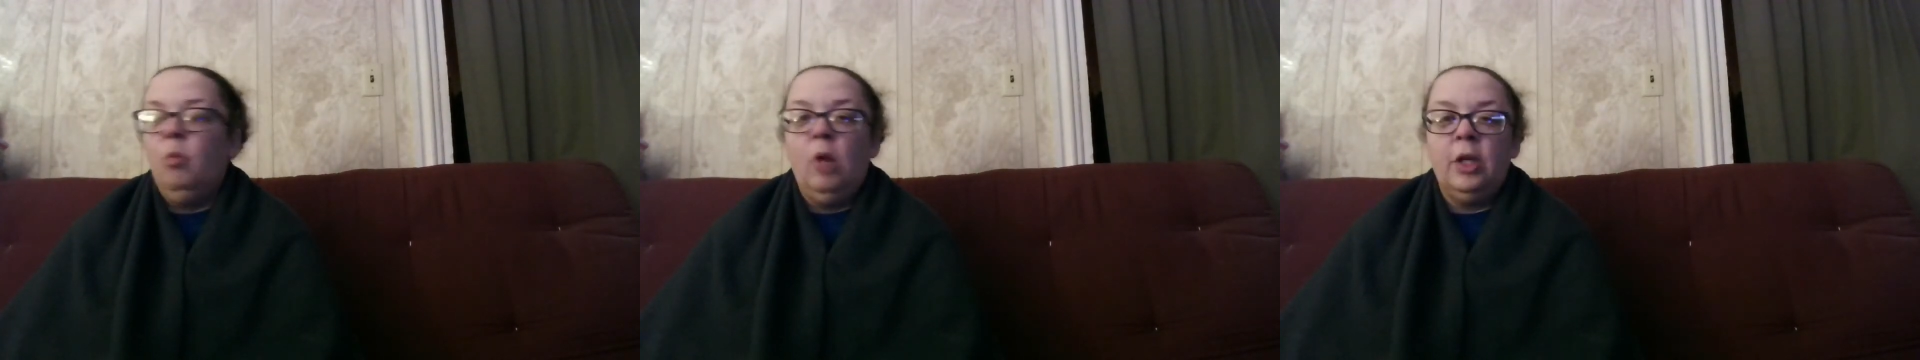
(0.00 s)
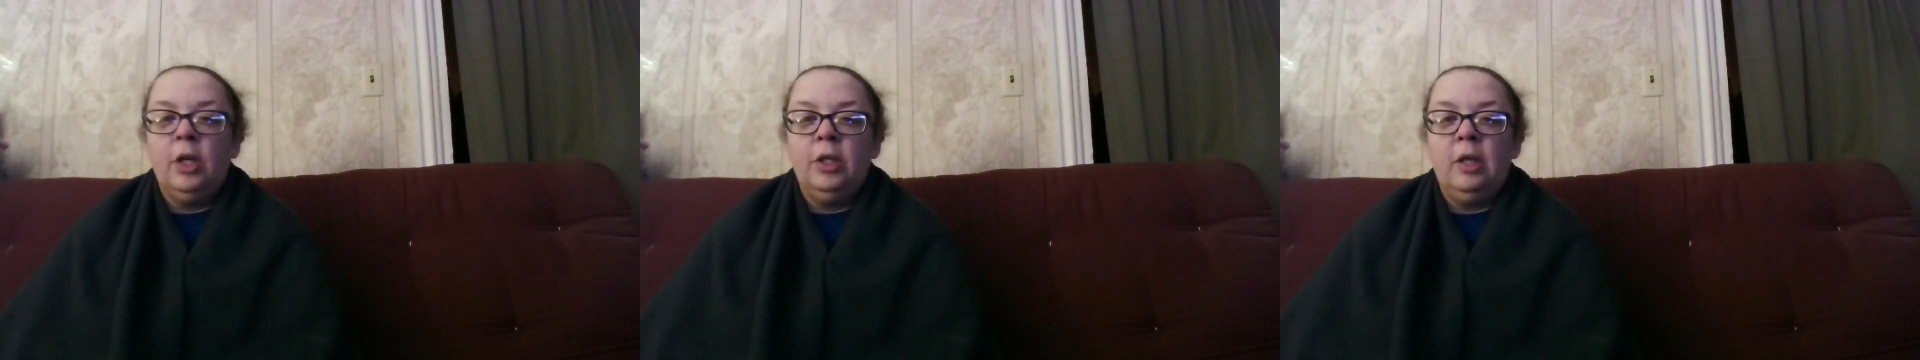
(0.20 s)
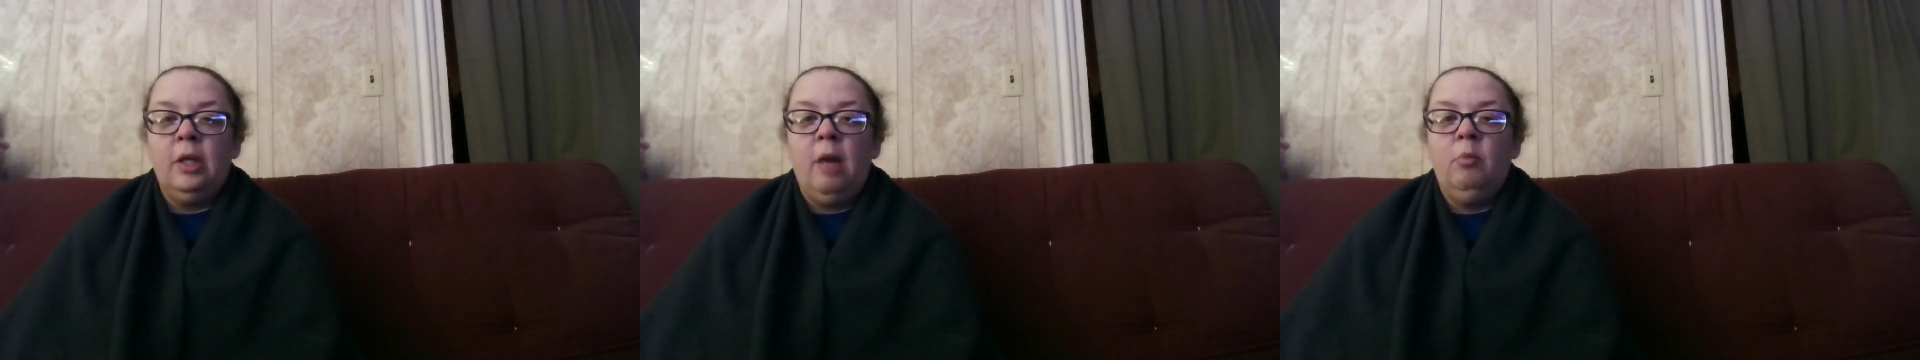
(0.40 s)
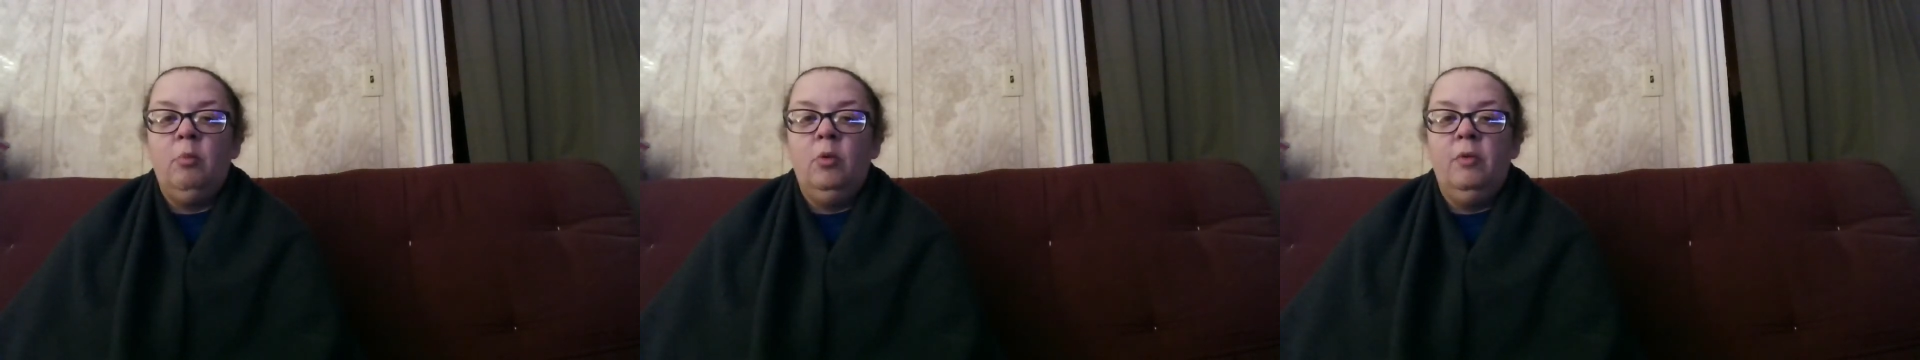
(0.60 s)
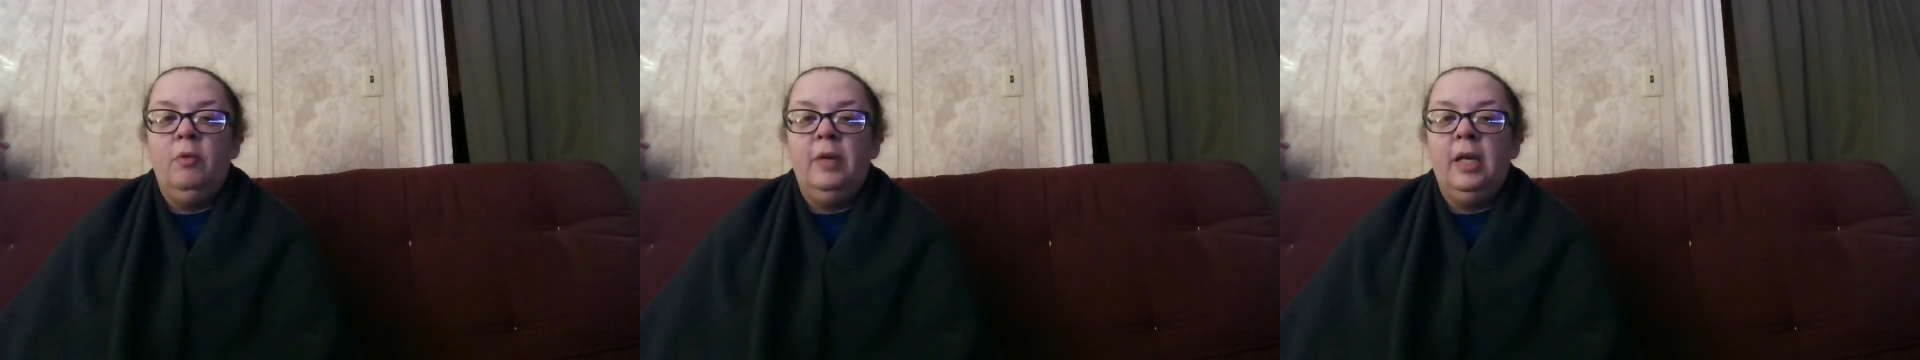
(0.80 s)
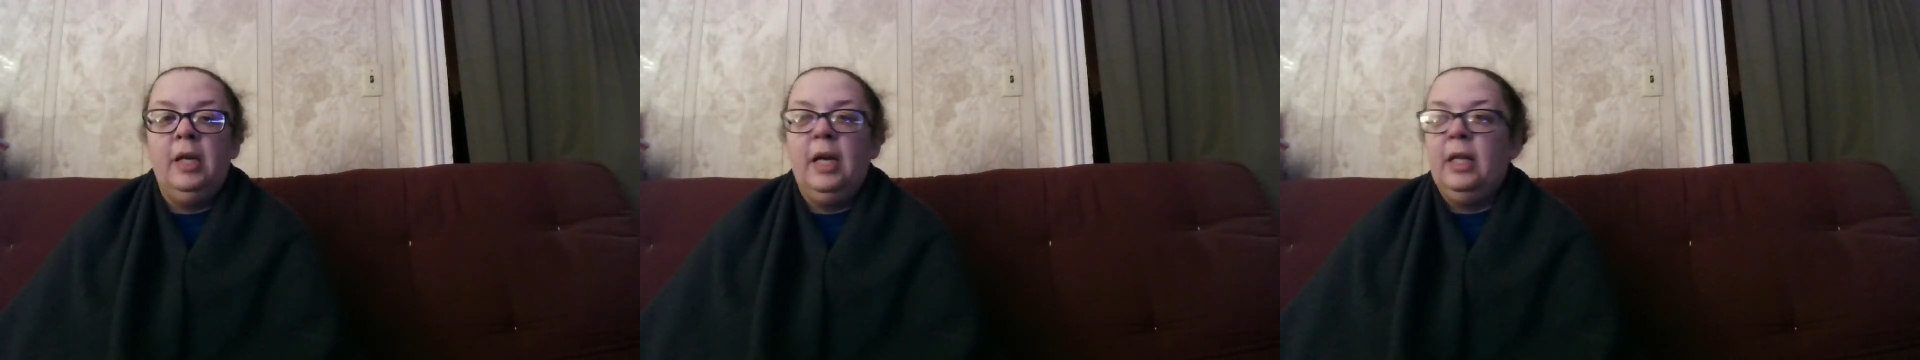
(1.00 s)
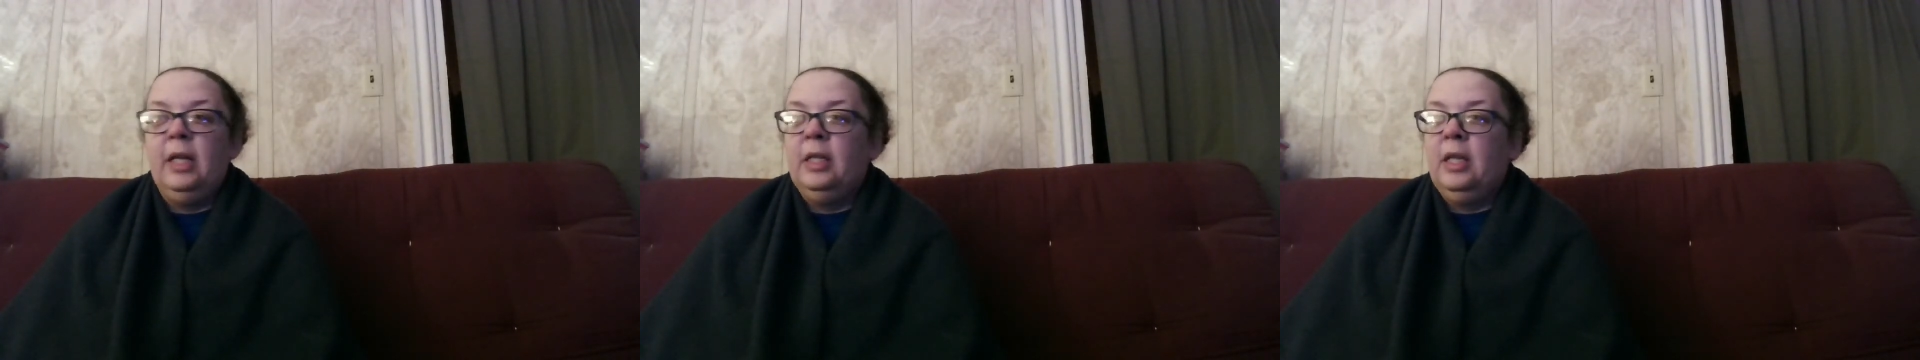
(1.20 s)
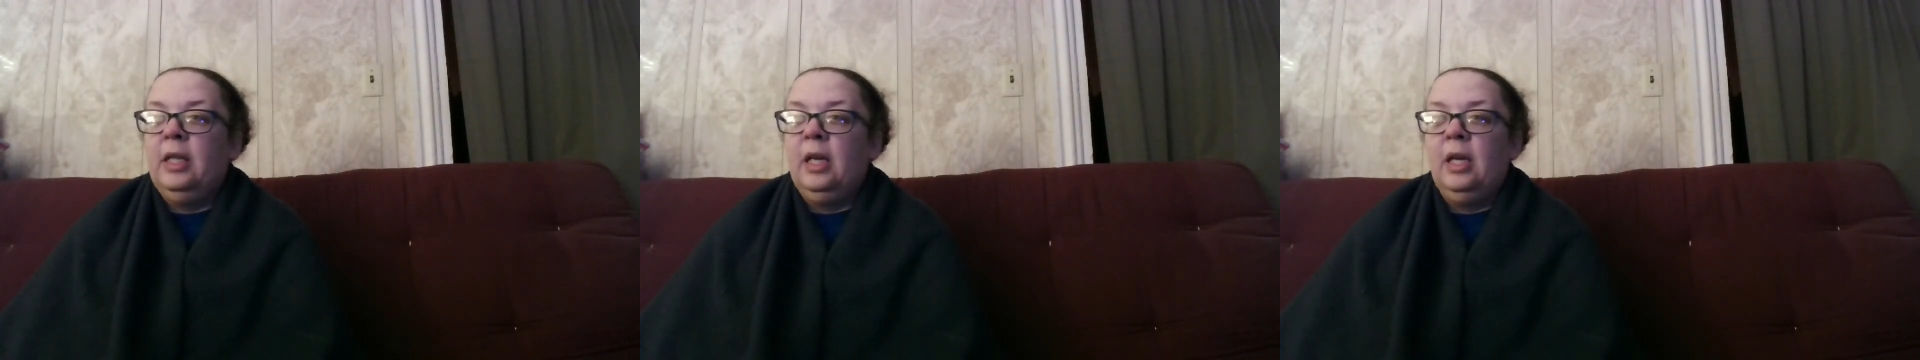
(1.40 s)
watching that movie
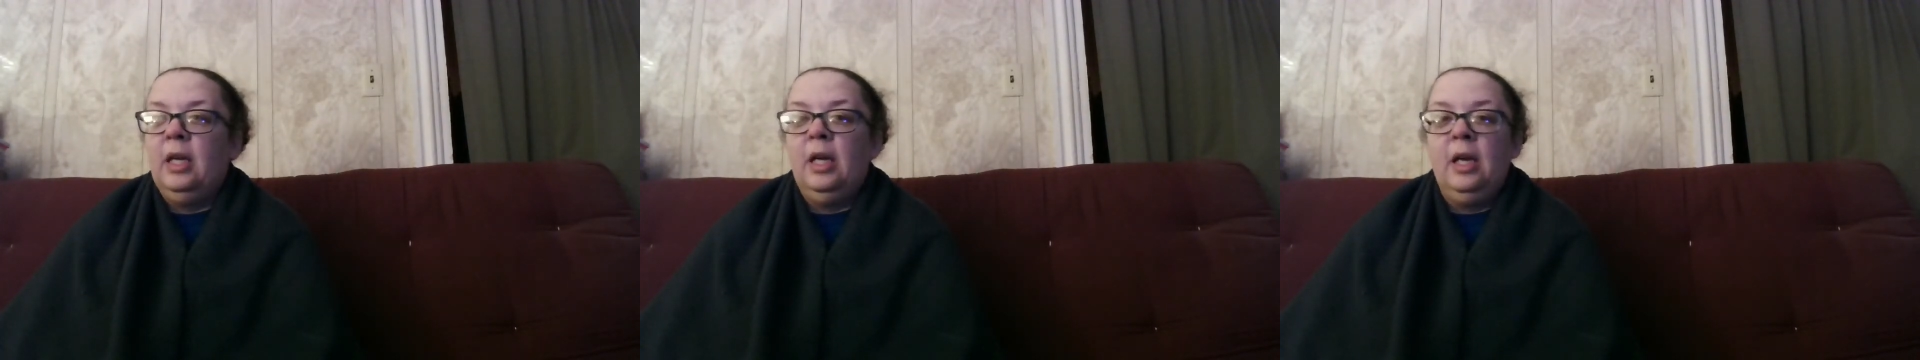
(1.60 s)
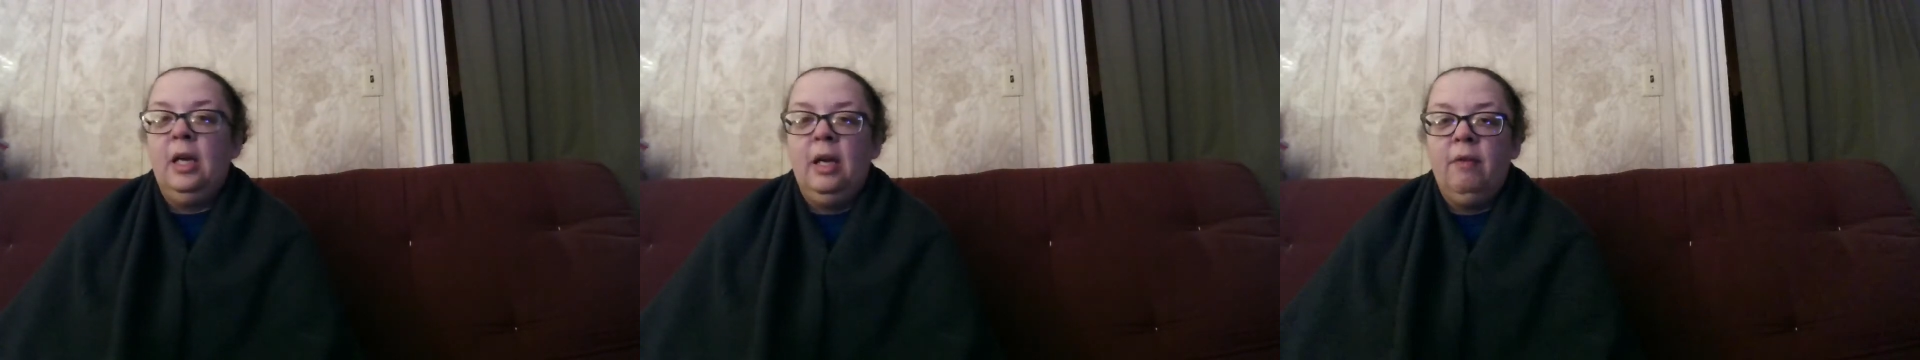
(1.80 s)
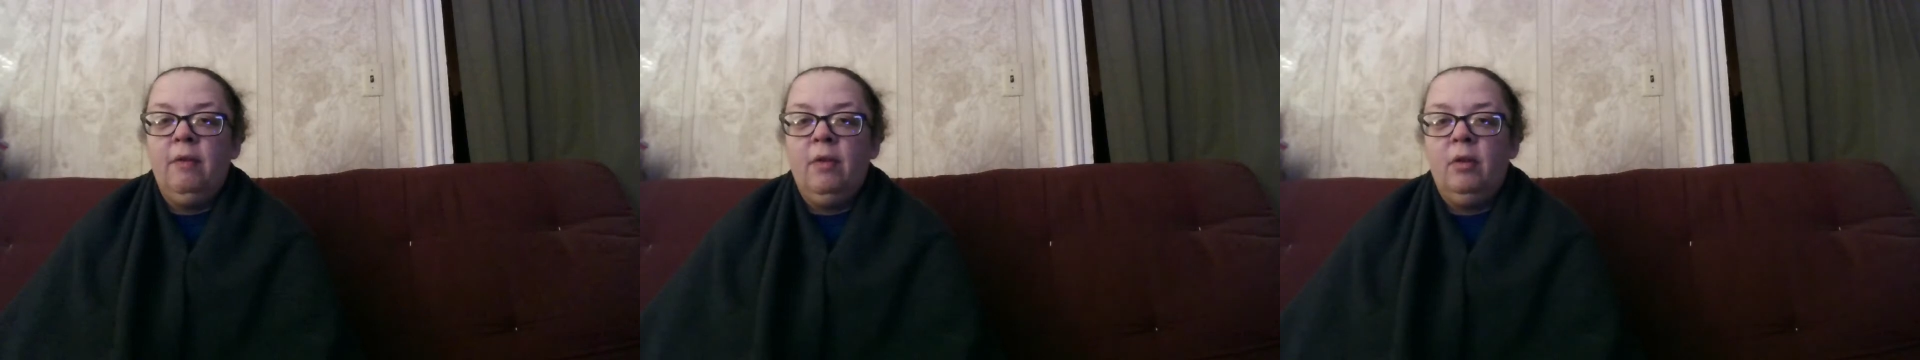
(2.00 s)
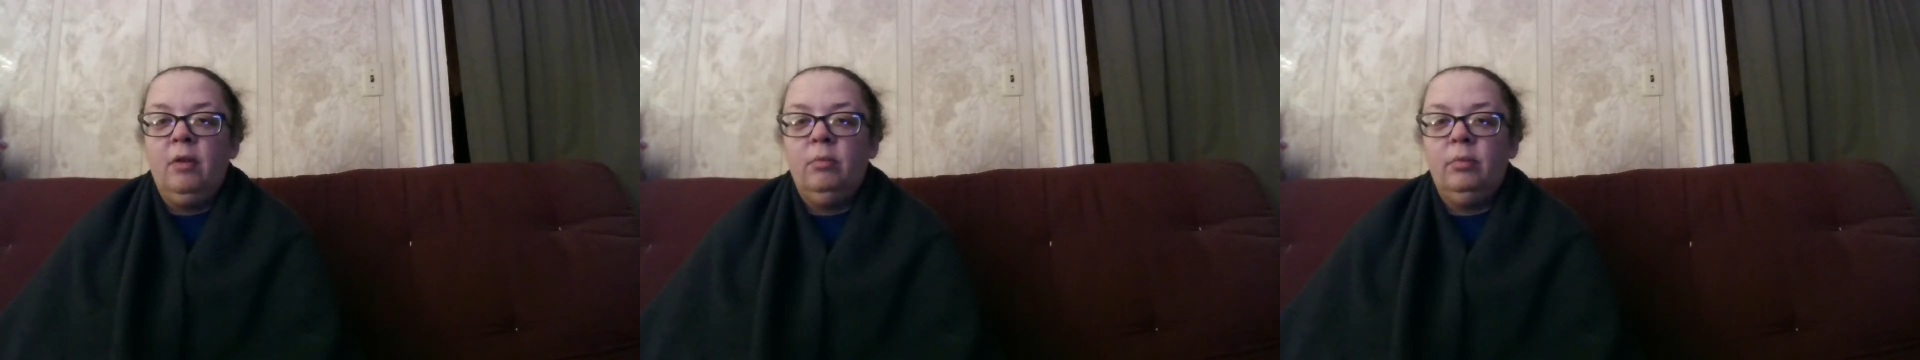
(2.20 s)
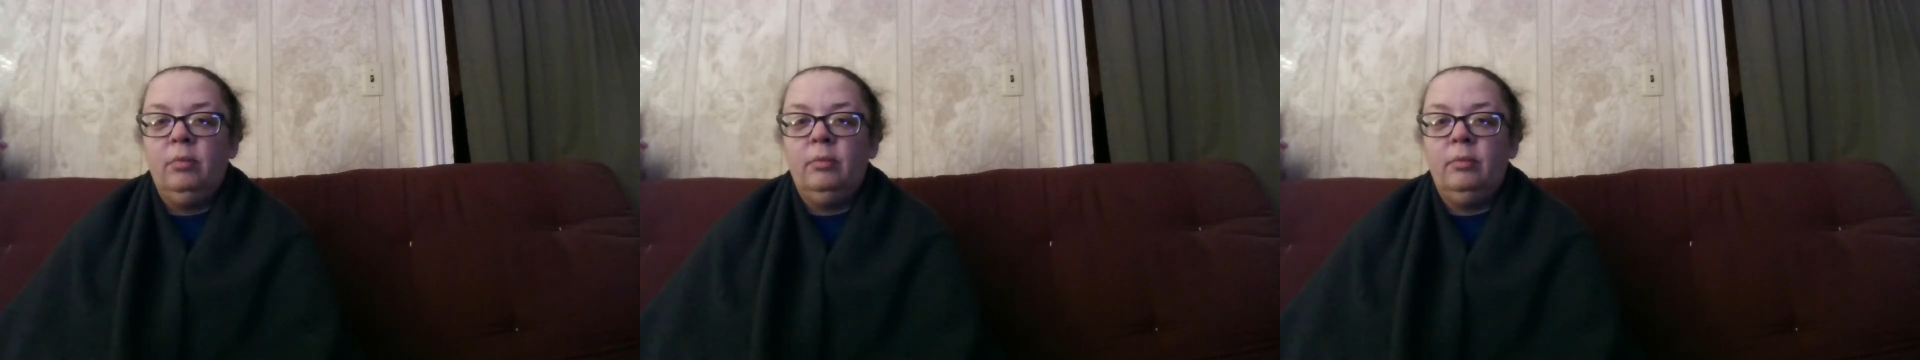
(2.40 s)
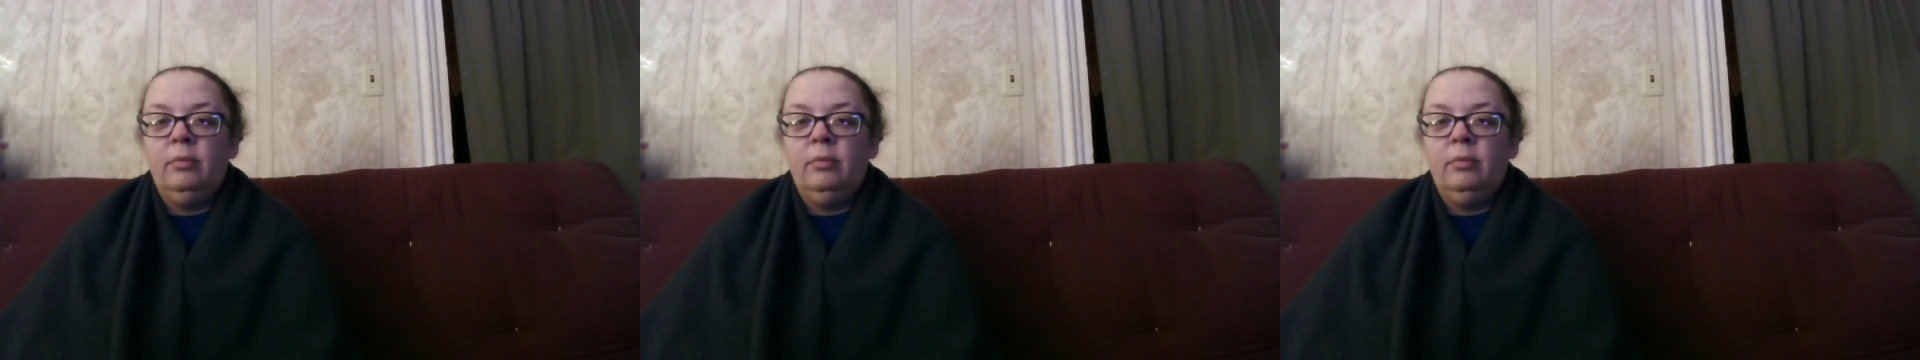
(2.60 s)
and thinking he gave up.